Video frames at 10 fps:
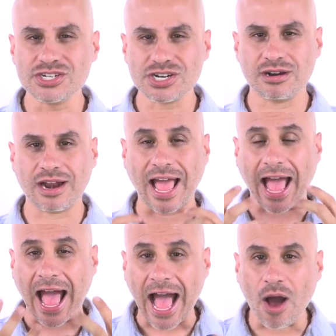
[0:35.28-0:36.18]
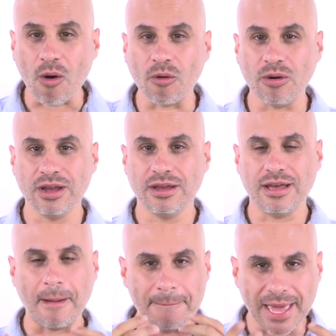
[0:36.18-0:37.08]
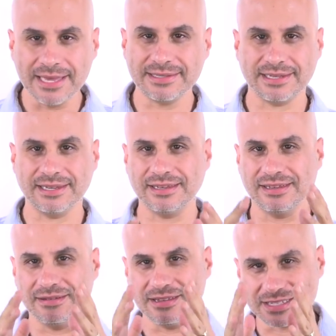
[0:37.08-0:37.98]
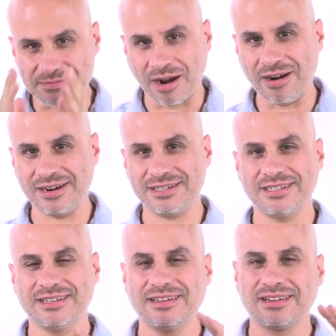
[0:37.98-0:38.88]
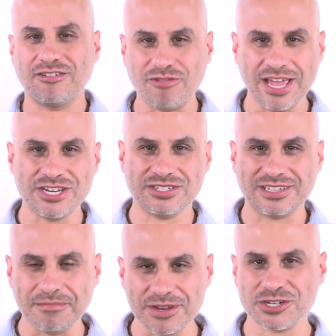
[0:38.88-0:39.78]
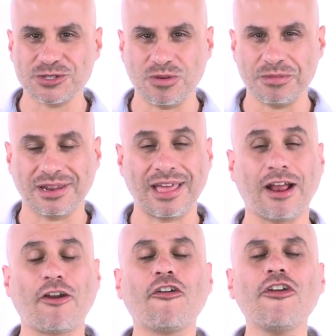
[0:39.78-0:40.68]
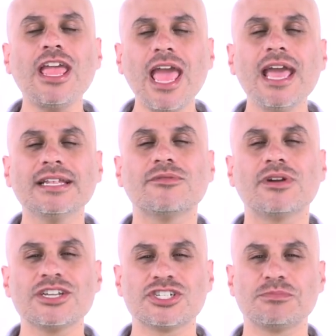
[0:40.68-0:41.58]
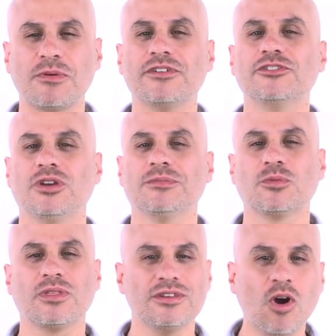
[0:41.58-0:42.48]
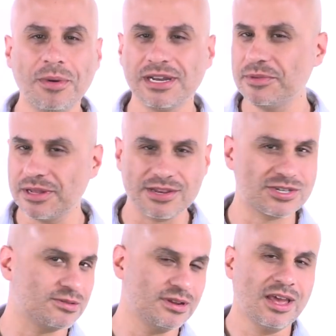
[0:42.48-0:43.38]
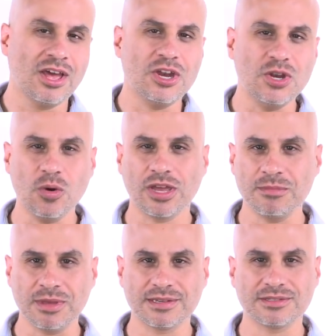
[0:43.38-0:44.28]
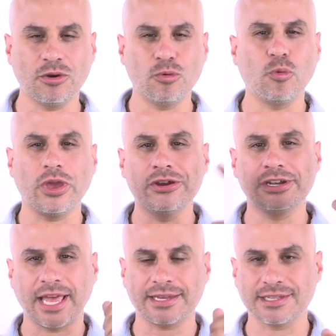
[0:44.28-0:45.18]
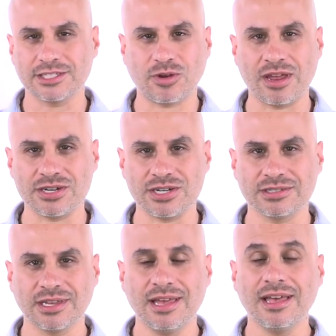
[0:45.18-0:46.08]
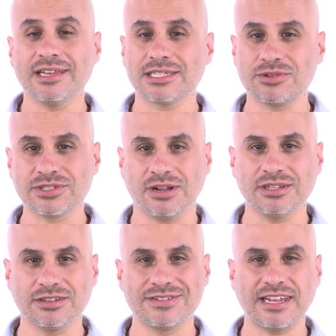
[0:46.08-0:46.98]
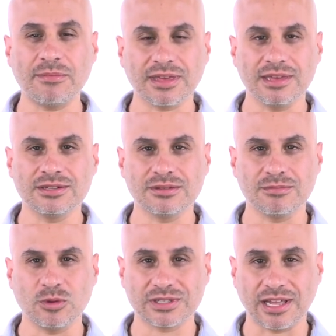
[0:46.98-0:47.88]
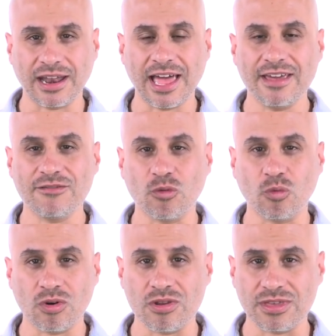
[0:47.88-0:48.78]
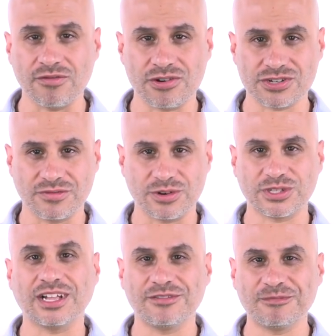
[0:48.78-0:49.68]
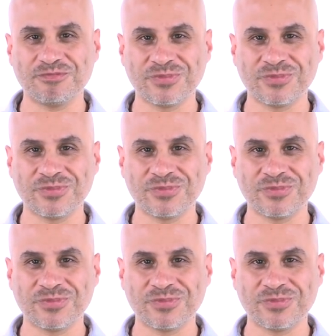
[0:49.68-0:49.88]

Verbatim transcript: share how amazing, smart, courageous, ambitious women can create the relationship of their dreams with no manipulation, no gimmicks, no weird texting strategies as a result of stepping into the most alive, worthy version of yourself.